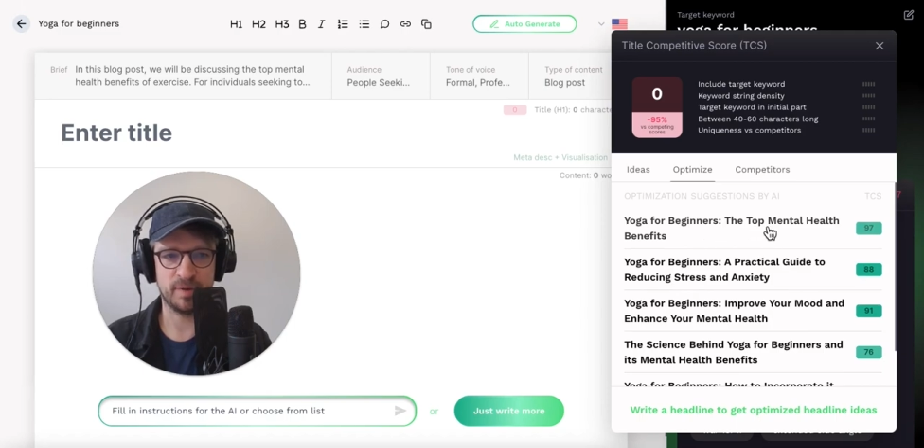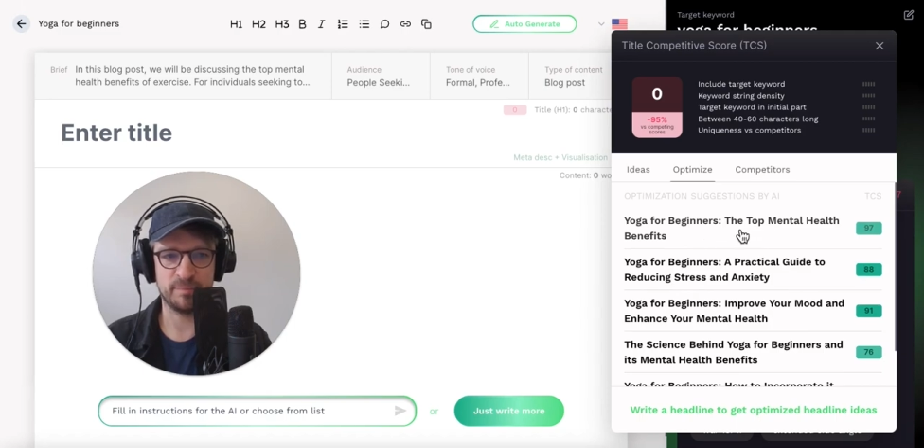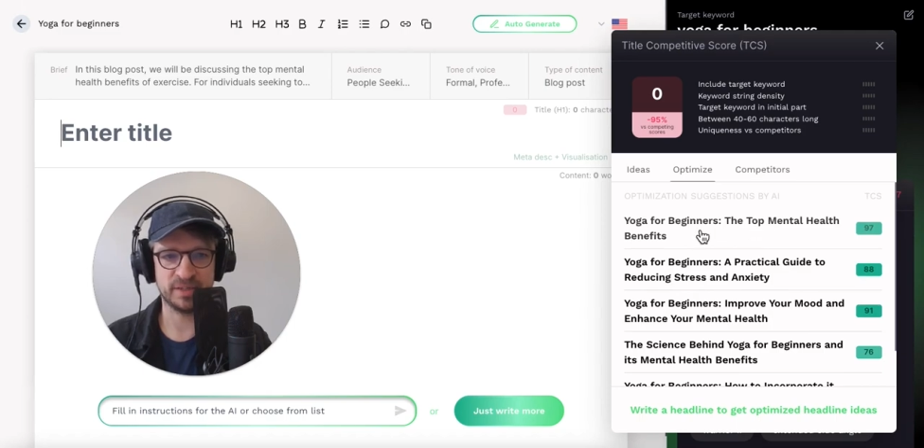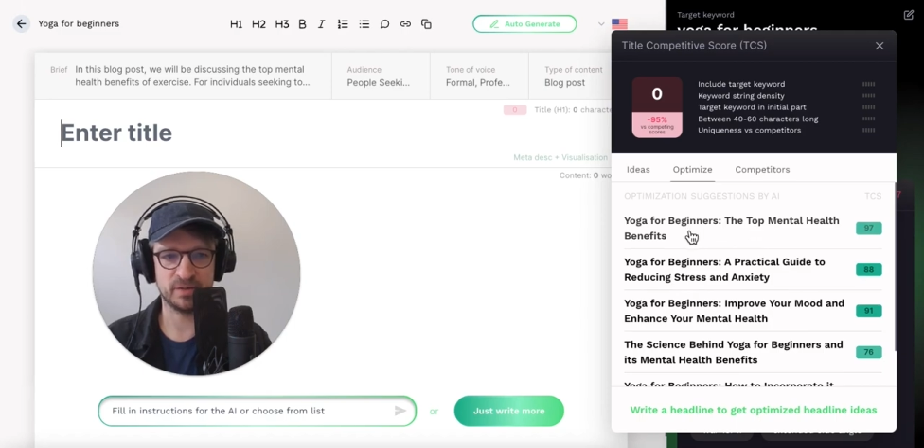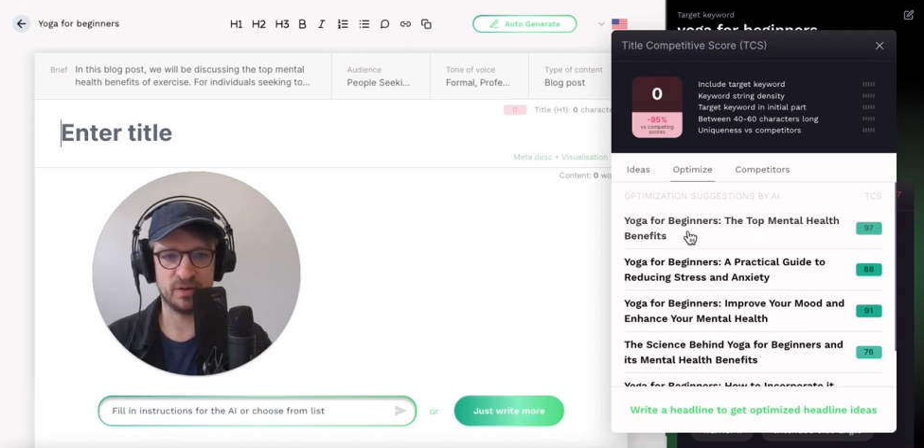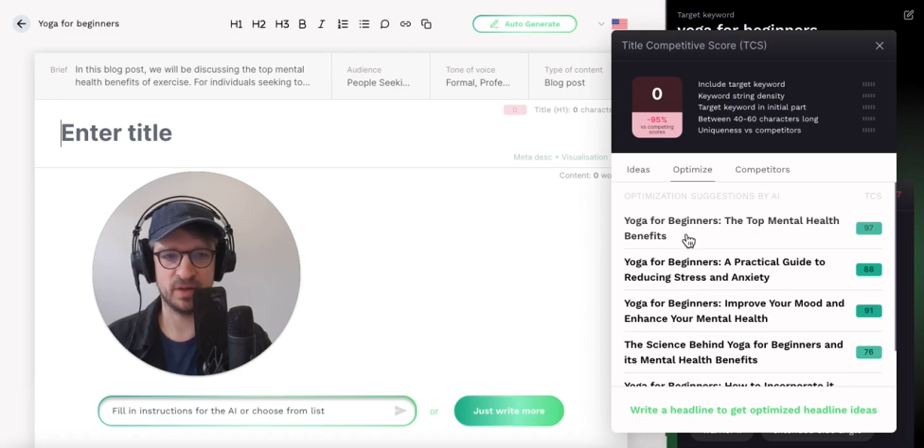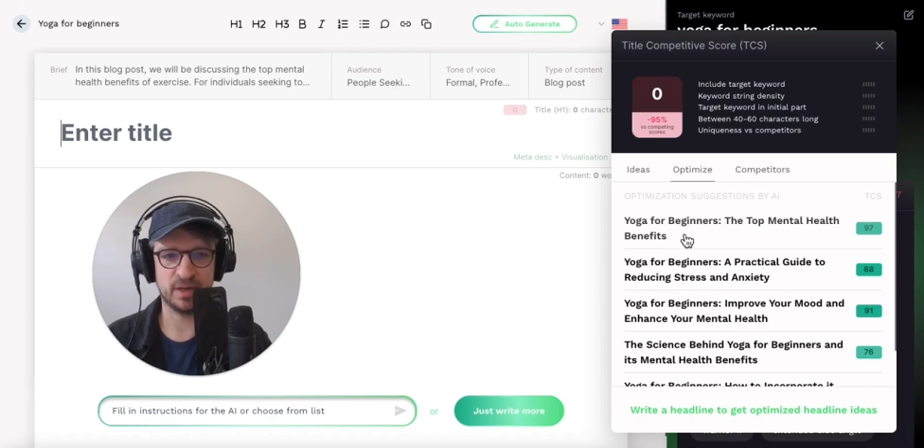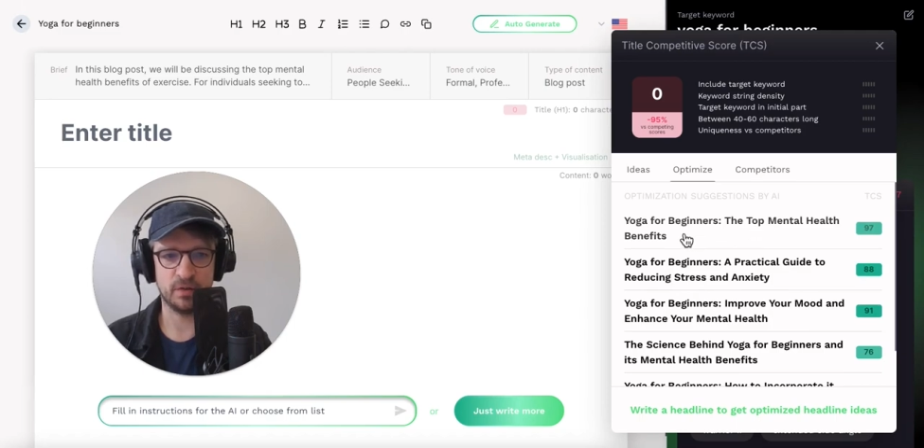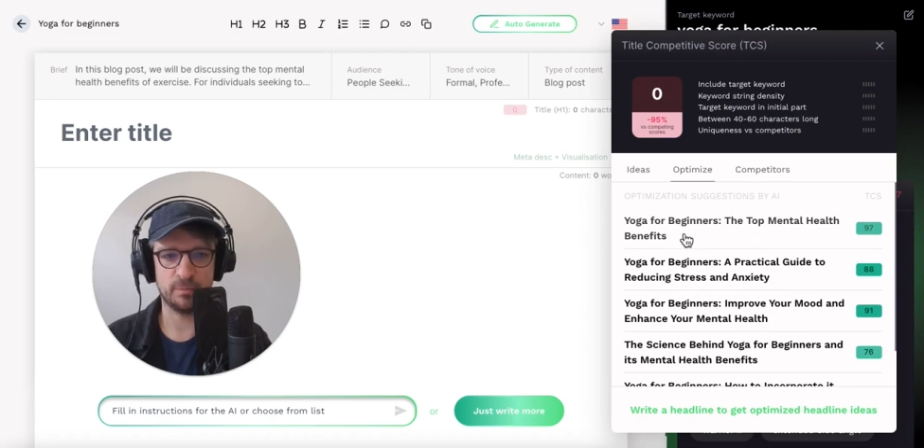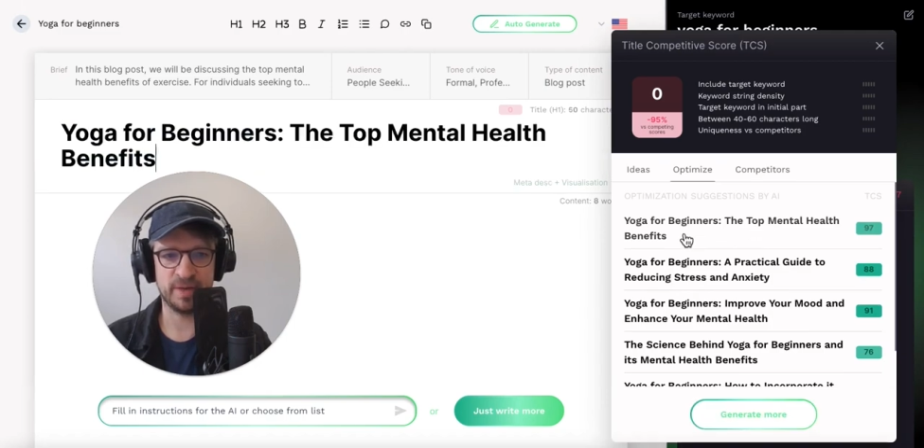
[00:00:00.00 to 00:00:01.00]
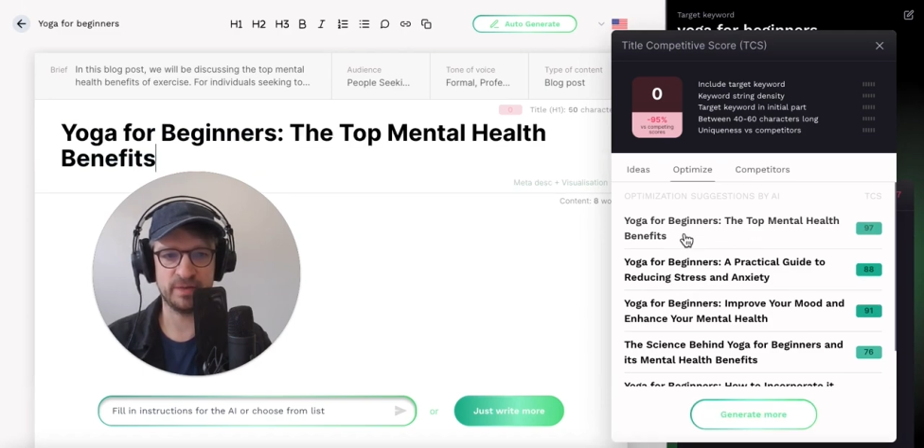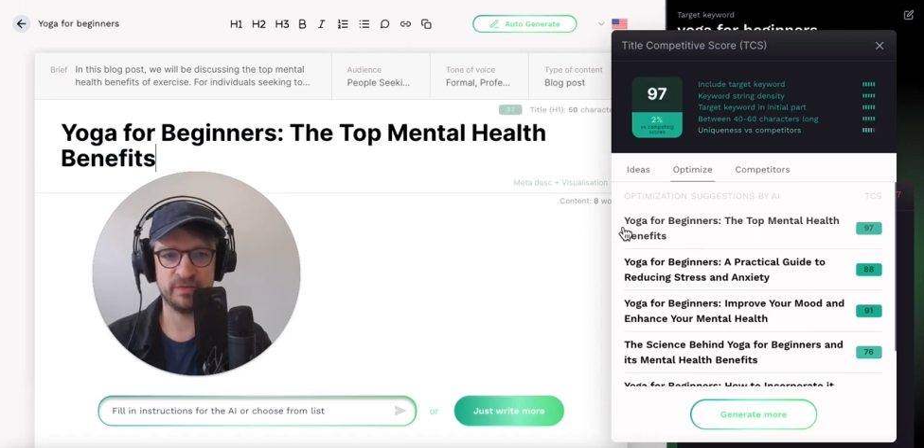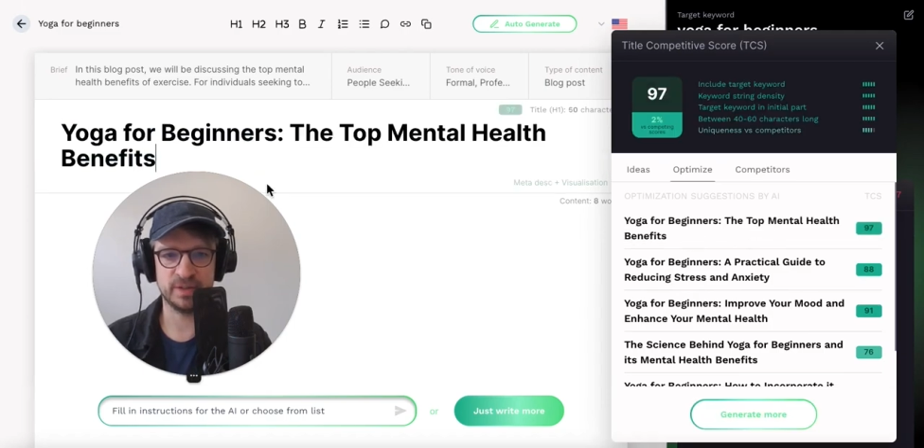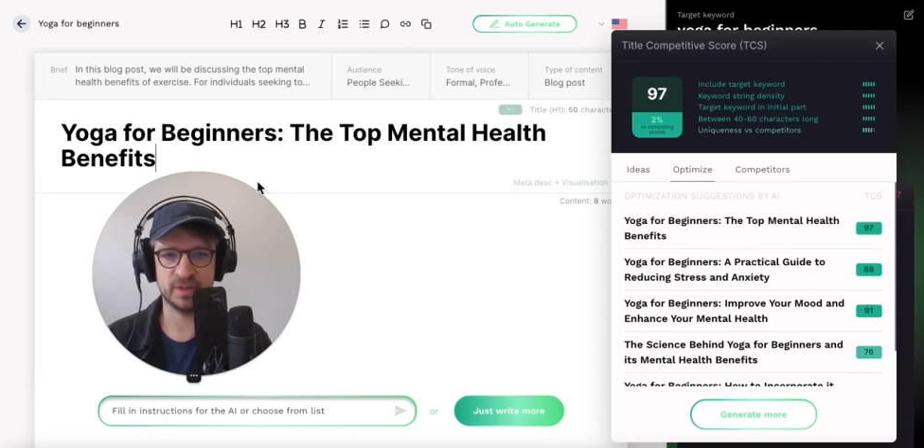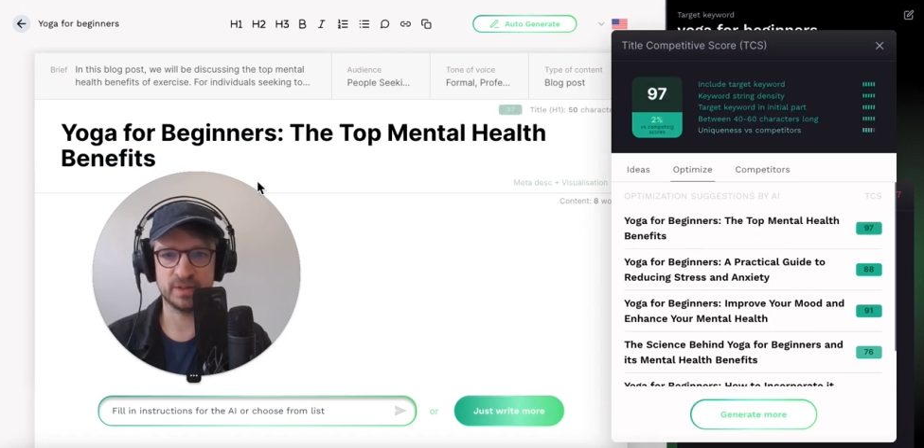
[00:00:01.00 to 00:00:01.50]
mental health
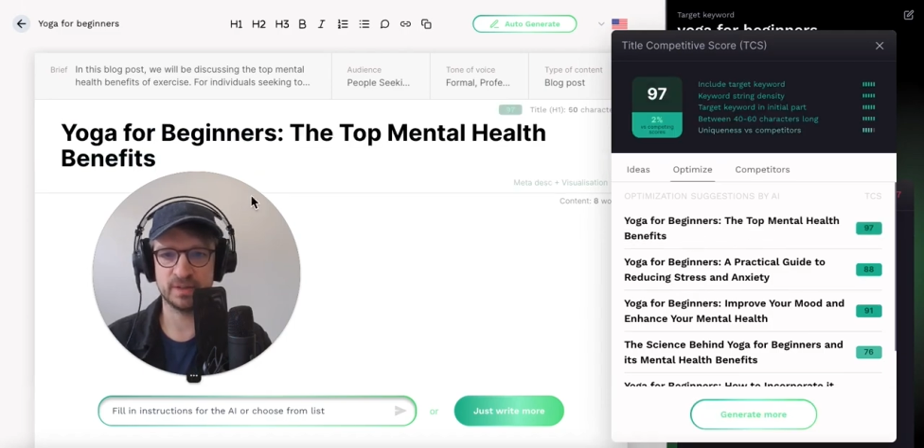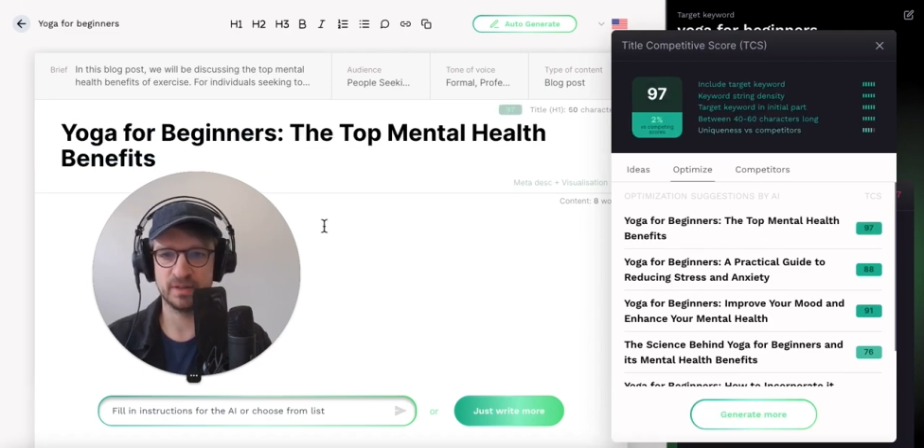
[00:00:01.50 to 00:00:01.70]
benefits.